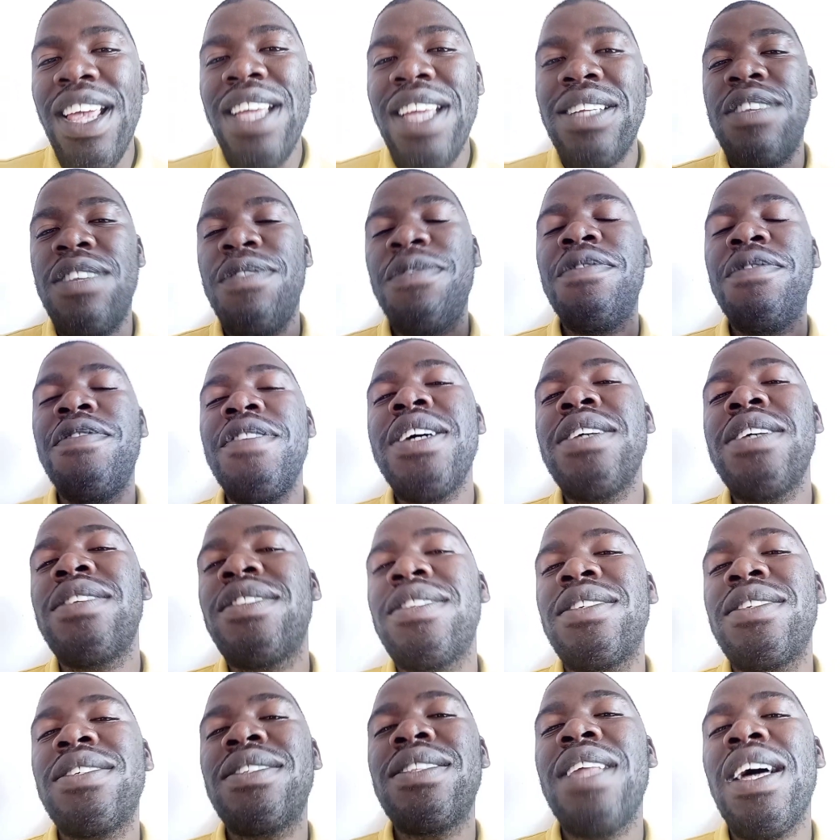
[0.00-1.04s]
it
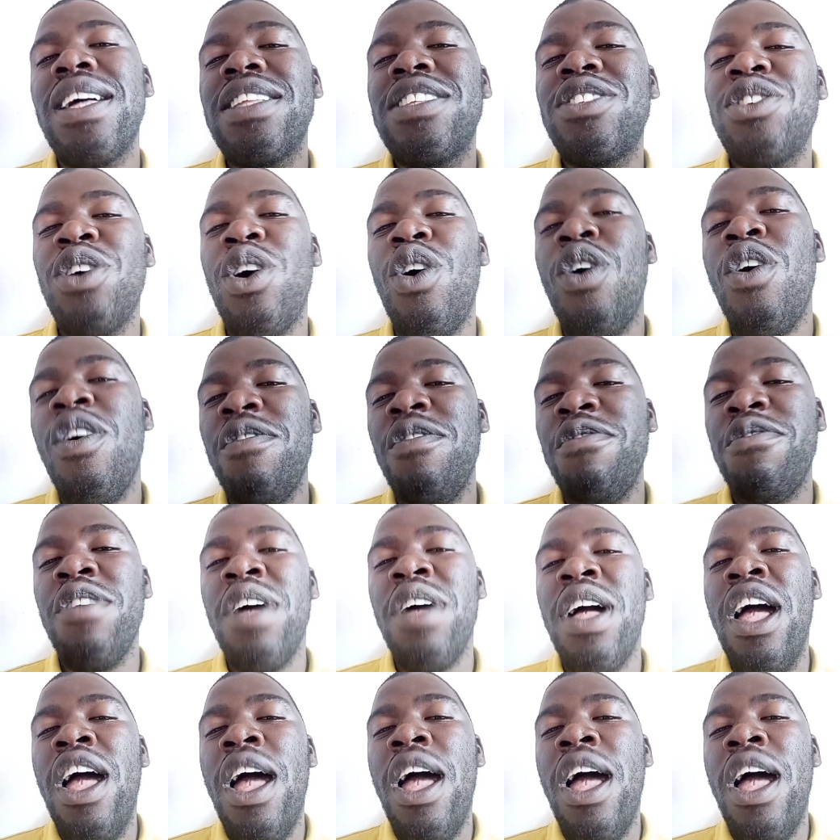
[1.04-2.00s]
first starts off